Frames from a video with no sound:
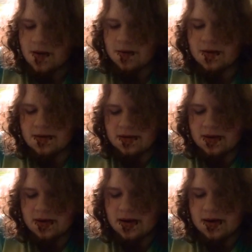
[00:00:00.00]

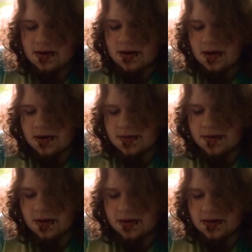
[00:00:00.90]
Grizzly, this
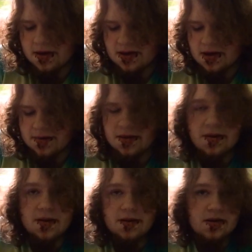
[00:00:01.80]
product is not a safe
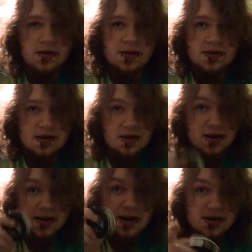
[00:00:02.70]
alternative to cigarettes.
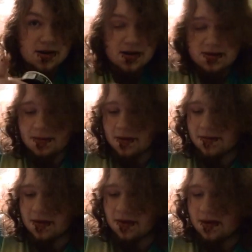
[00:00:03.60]
Yes, it is,
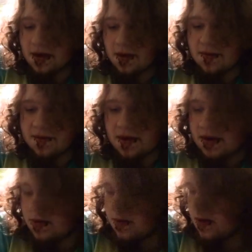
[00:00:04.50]
motherfucker. I will fight
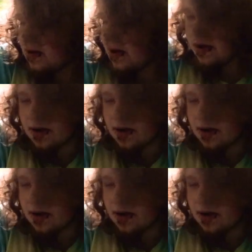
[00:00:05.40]
you on that.